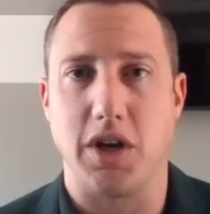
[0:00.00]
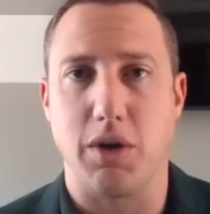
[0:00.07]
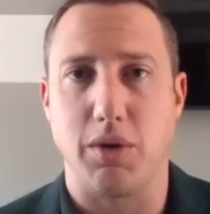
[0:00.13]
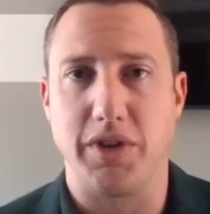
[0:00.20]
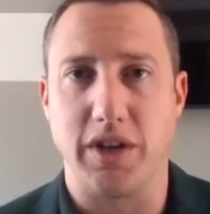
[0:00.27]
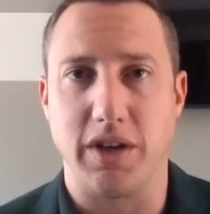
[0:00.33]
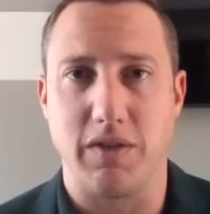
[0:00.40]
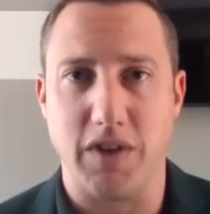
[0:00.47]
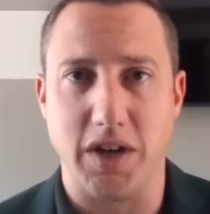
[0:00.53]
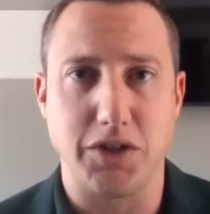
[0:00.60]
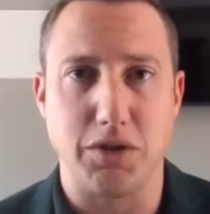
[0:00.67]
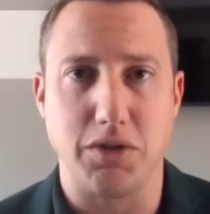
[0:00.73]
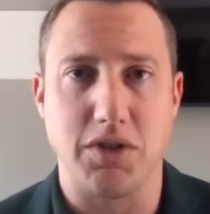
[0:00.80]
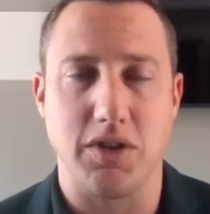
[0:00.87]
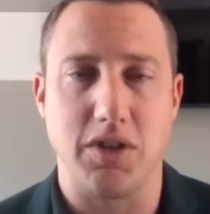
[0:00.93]
I don't think
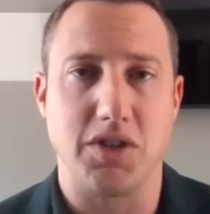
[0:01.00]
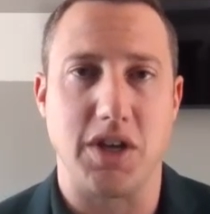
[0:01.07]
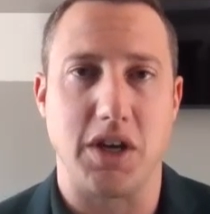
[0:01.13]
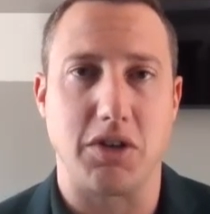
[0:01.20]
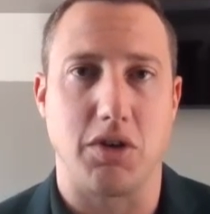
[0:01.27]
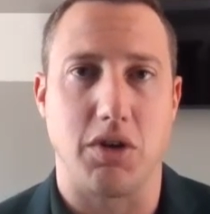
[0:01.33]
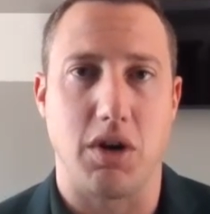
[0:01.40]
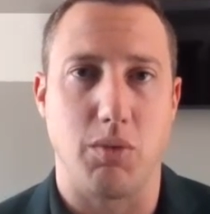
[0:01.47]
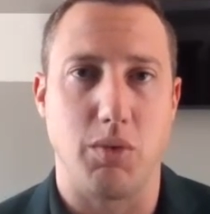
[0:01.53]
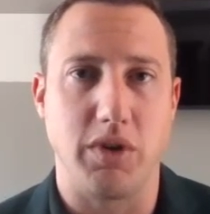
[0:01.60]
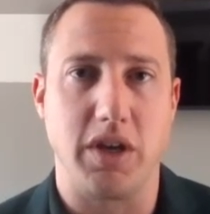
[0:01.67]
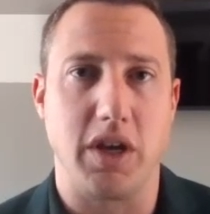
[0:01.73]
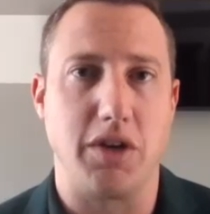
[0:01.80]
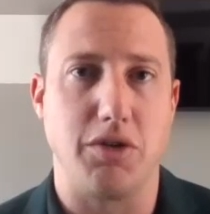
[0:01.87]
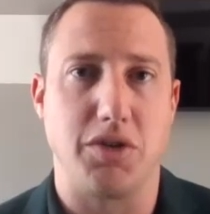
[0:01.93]
investors in the sector are
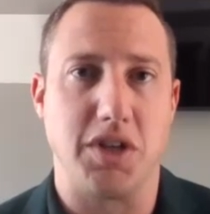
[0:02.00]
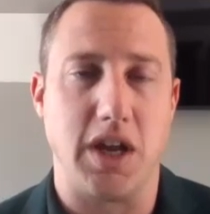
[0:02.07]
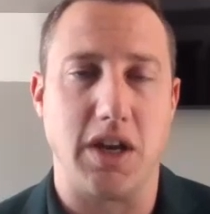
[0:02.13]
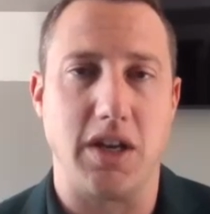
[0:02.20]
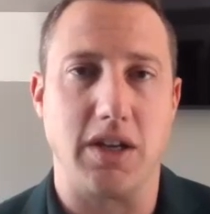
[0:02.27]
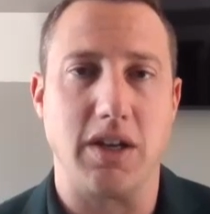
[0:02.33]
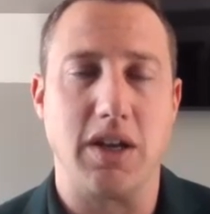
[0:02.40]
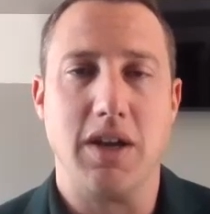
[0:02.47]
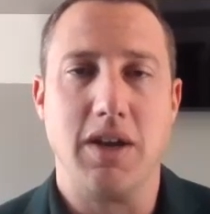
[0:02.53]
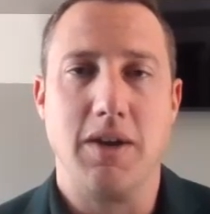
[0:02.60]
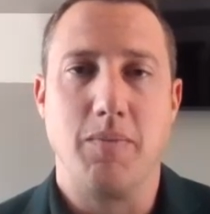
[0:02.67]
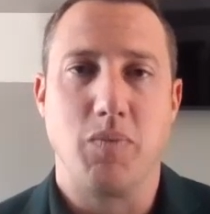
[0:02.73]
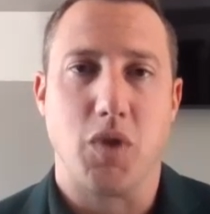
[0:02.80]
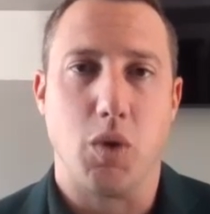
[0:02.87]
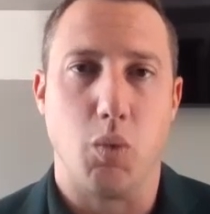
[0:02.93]
really understanding
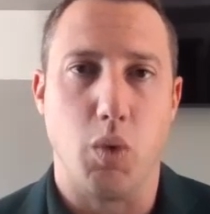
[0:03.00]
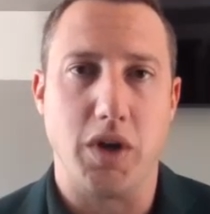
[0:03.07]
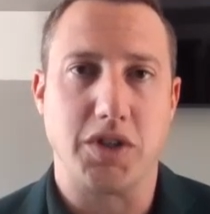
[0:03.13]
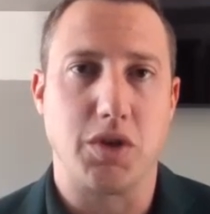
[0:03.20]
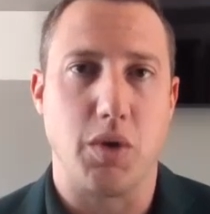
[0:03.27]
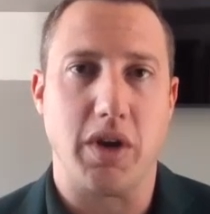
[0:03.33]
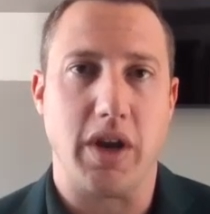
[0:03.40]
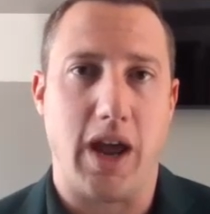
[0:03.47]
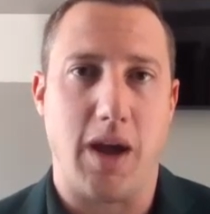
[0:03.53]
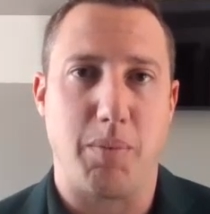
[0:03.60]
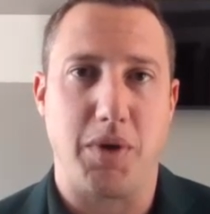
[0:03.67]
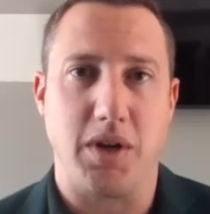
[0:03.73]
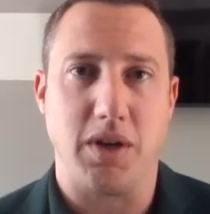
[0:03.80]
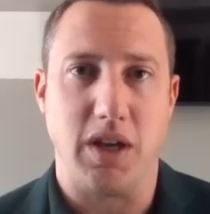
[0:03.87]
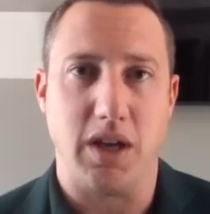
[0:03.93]
what's going to
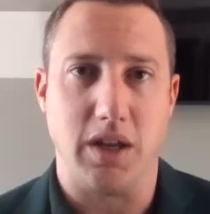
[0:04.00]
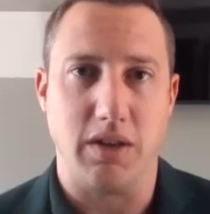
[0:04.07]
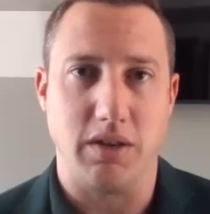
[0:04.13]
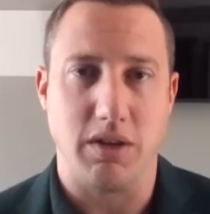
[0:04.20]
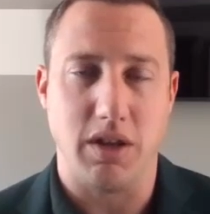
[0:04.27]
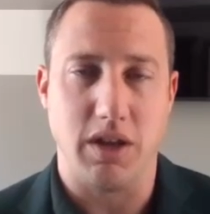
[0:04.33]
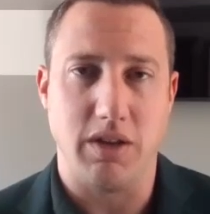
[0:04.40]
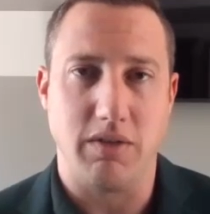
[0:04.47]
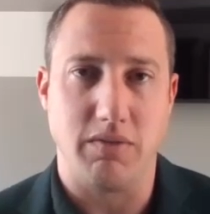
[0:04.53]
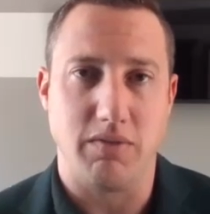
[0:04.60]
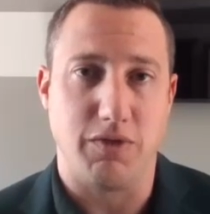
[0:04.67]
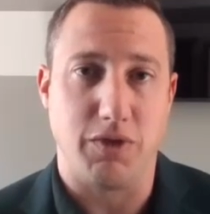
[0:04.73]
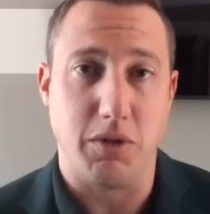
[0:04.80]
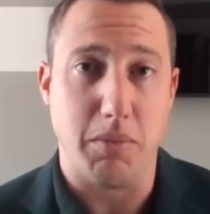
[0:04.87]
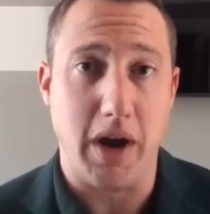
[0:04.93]
happen in,
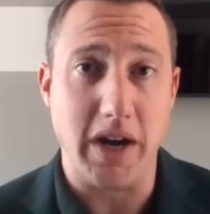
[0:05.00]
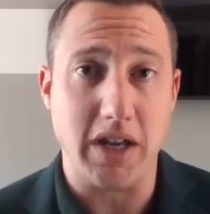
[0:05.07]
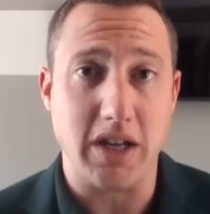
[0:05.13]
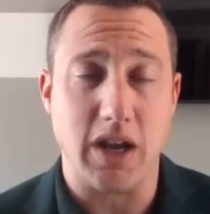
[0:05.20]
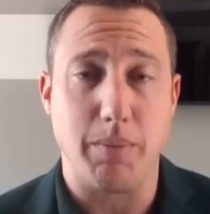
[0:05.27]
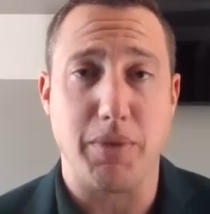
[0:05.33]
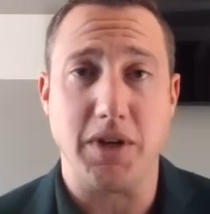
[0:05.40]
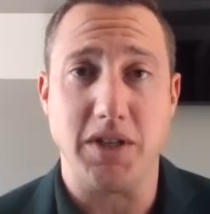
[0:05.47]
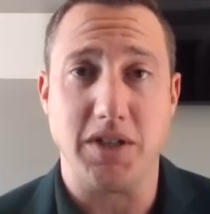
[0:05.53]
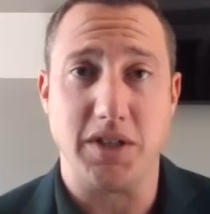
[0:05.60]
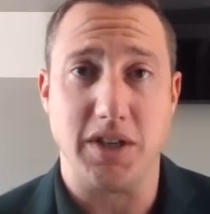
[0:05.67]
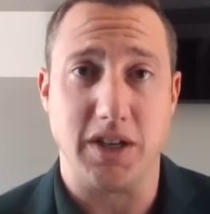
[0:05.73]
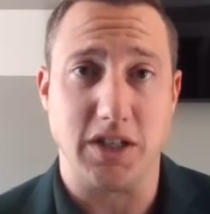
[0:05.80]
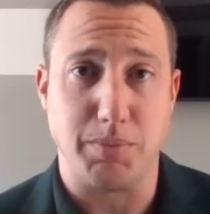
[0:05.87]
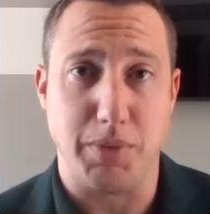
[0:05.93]
in for the mining
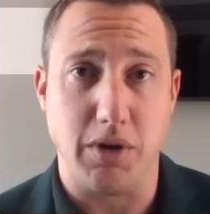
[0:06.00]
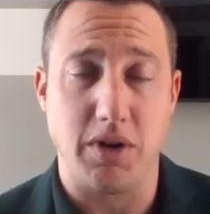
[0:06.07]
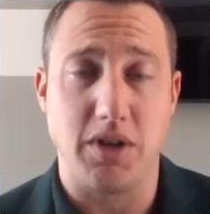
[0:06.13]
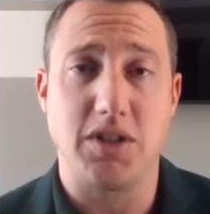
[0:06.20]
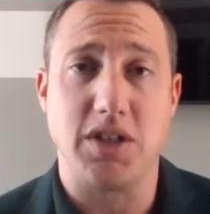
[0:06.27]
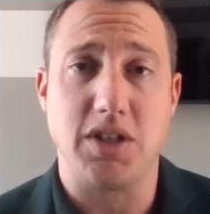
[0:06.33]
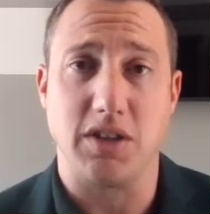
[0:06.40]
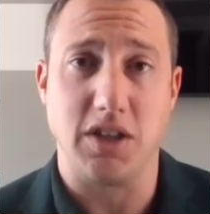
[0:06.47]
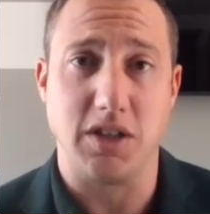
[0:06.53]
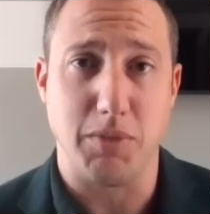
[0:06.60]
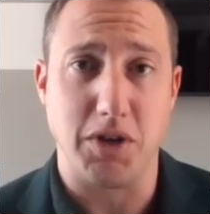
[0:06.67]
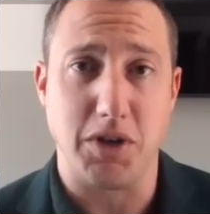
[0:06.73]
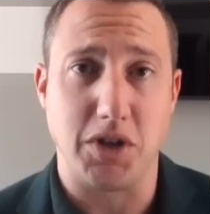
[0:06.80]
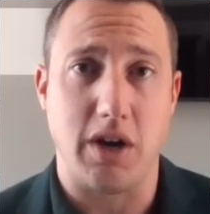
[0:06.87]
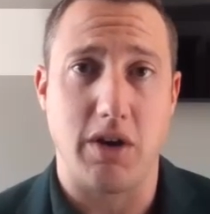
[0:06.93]
companies experiencing these
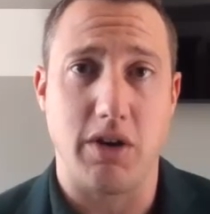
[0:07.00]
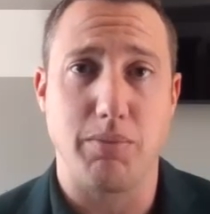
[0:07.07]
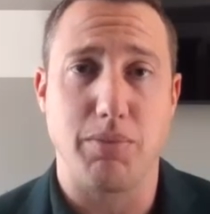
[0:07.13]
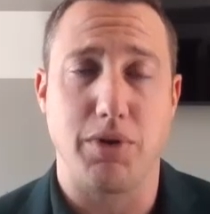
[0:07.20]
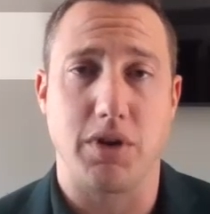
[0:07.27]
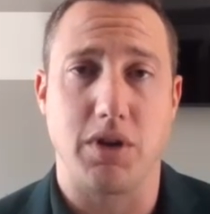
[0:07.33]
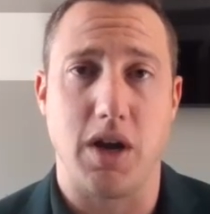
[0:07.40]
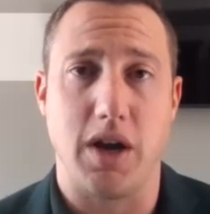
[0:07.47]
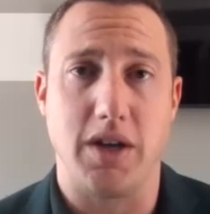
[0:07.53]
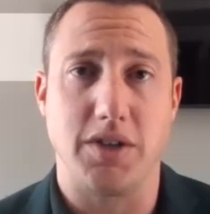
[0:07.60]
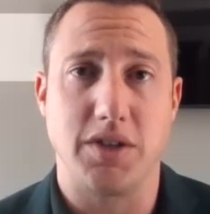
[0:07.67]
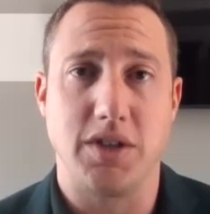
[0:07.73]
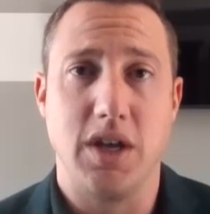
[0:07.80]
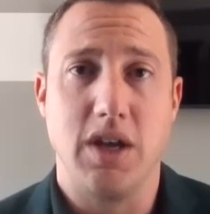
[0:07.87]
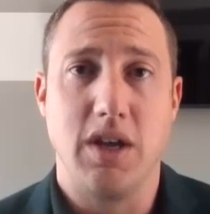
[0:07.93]
much higher input
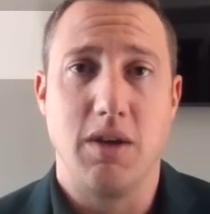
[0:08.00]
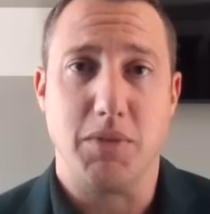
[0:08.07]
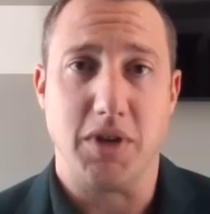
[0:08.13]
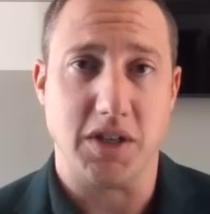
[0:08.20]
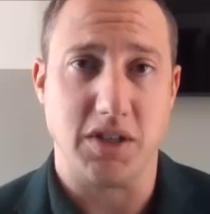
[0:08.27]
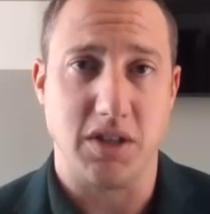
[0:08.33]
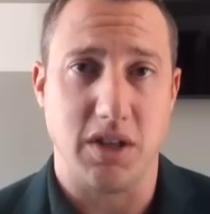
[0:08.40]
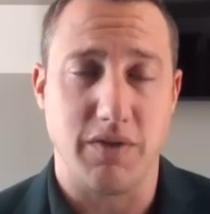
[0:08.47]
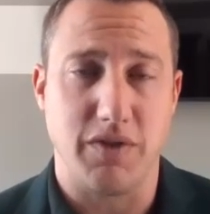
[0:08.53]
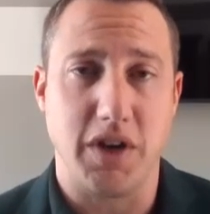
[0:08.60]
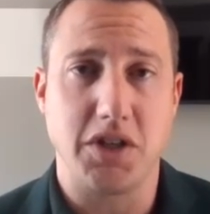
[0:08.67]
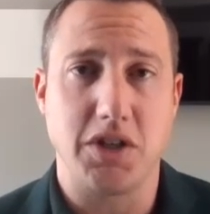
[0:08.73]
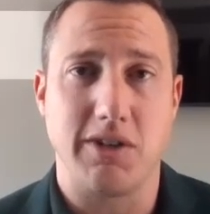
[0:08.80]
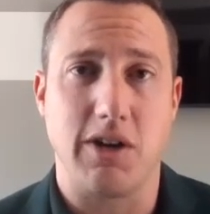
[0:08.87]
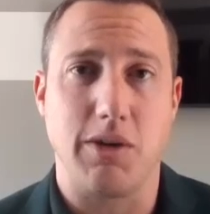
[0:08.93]
costs because of the
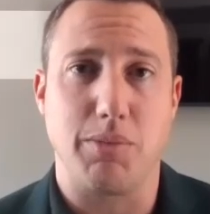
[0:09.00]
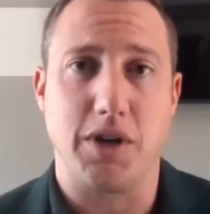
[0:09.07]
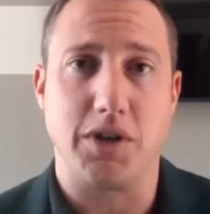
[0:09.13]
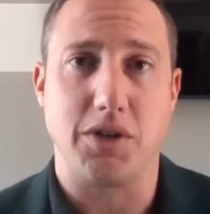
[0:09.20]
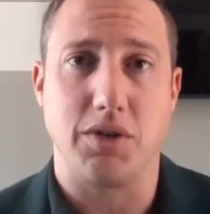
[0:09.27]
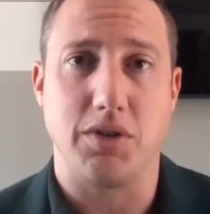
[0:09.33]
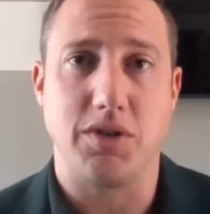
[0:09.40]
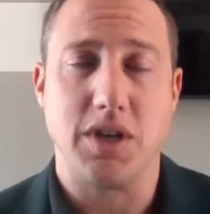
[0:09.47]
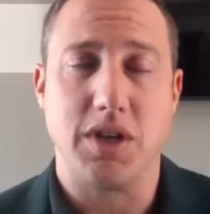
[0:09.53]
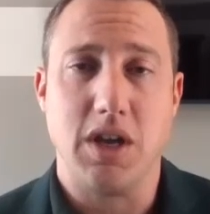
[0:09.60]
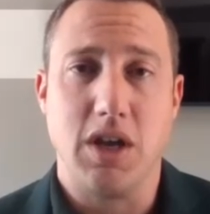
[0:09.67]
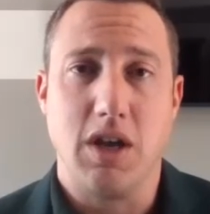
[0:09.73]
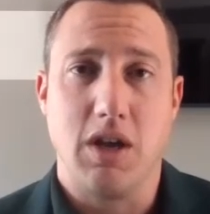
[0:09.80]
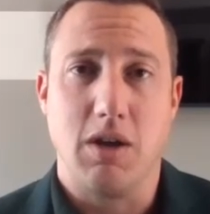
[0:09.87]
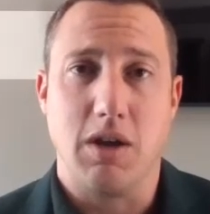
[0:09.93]
inflationary pressures
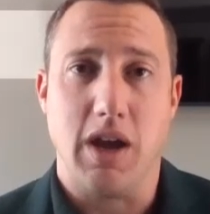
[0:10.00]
